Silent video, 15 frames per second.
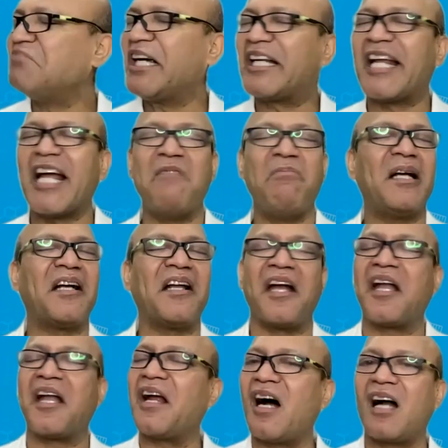it can be
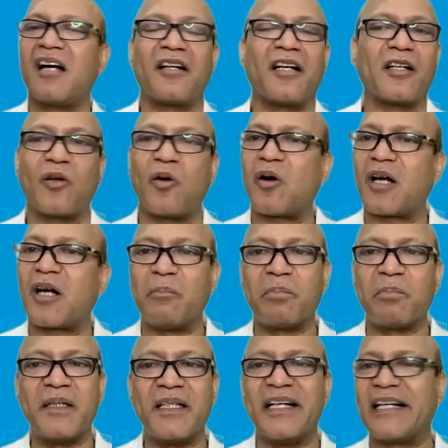creating a 100 crore
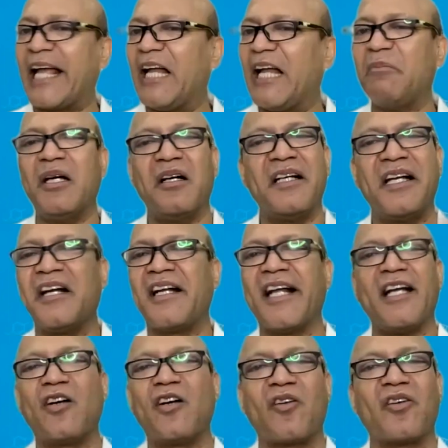company. It can be earning
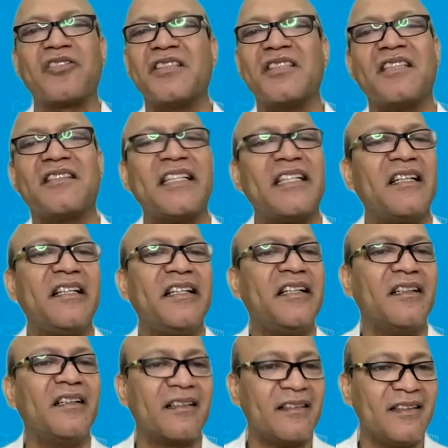10 crores in a single
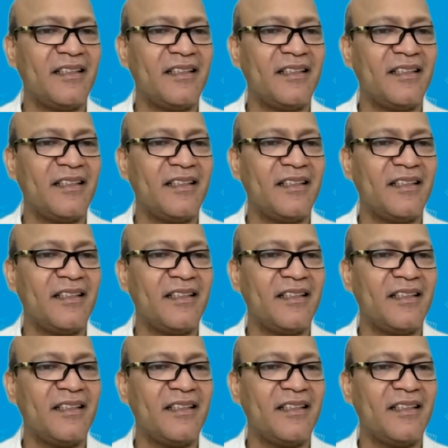year.